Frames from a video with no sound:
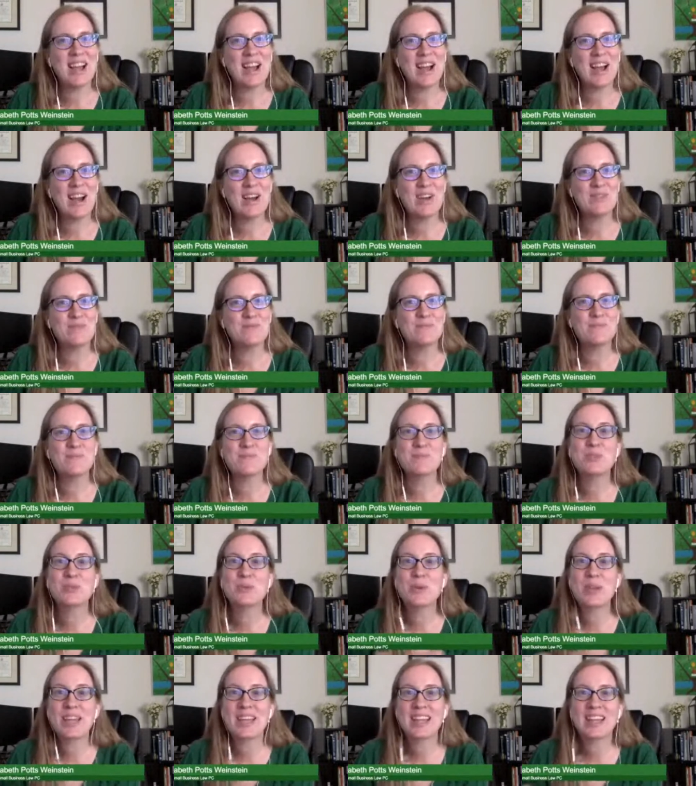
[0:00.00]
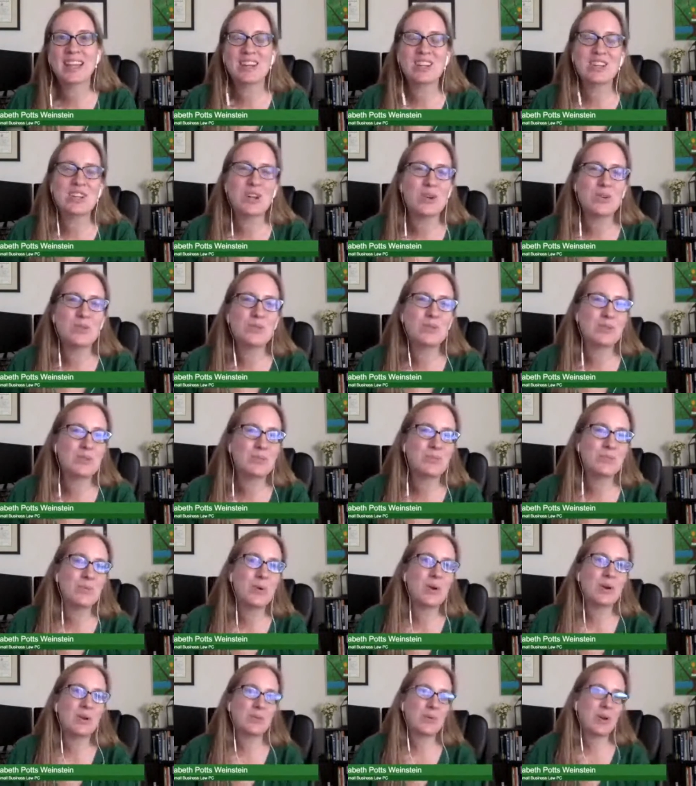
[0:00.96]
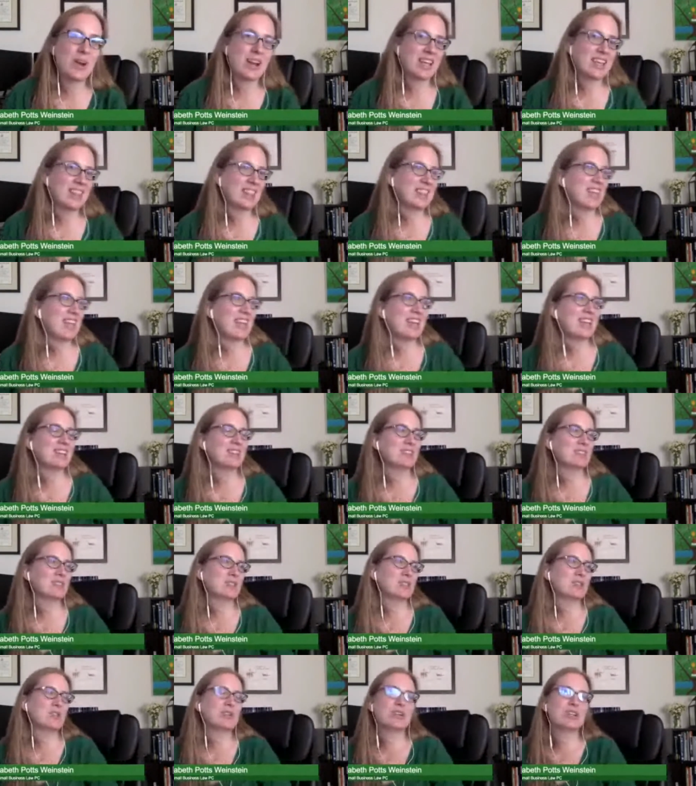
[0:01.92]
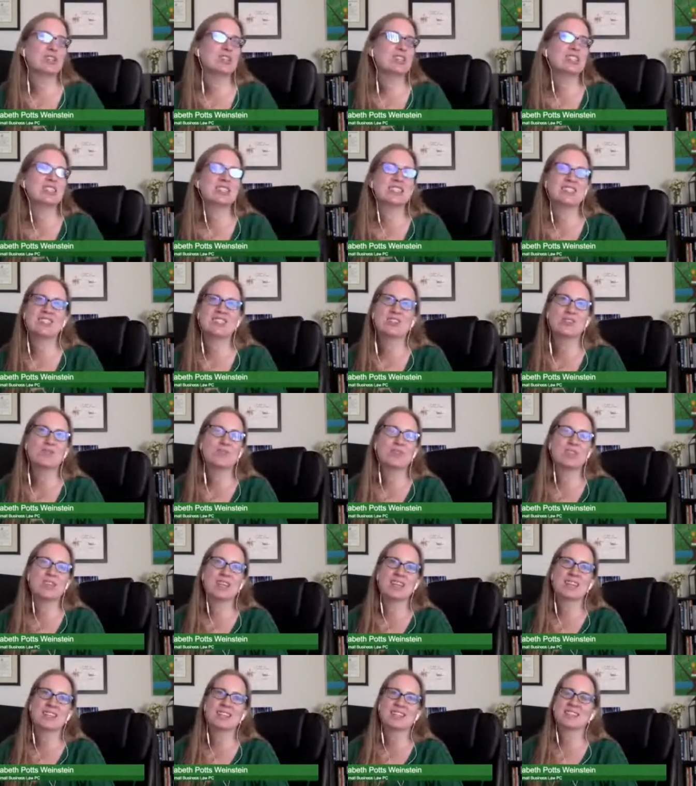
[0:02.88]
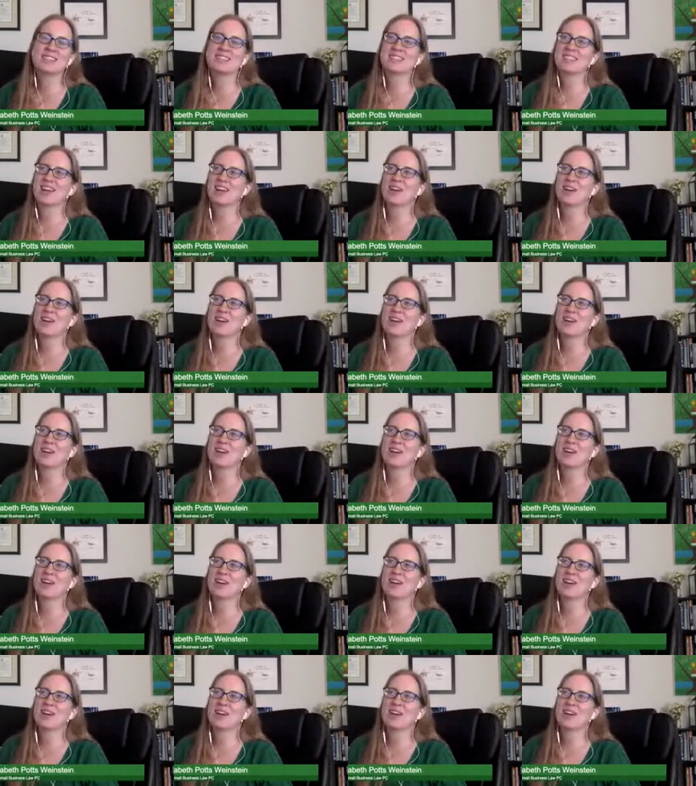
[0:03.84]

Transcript: Doing, running things, you couldn't do things,